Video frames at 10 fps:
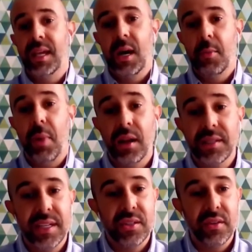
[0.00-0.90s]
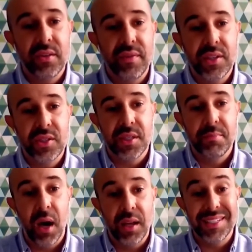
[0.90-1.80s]
Policy interventions
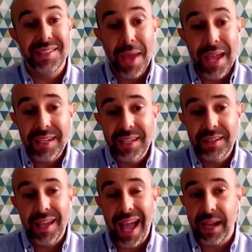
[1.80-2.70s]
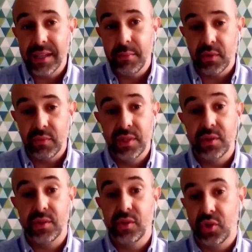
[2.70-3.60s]
and policy making, academic
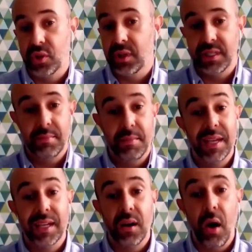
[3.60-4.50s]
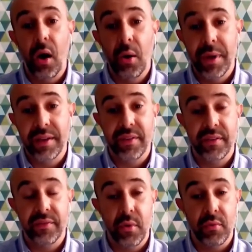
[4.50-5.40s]
research and journalism can all benefit
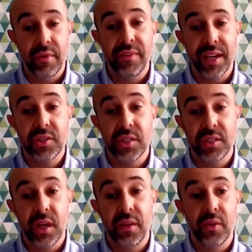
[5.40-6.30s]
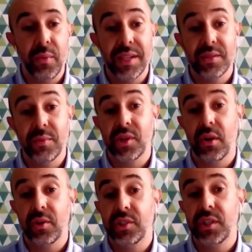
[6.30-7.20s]
from her reflections on the ways in which
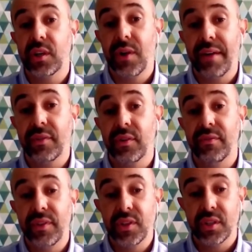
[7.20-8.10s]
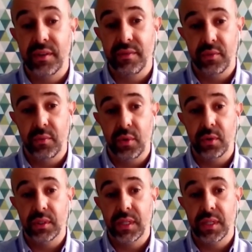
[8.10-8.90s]
our geographical vision of the world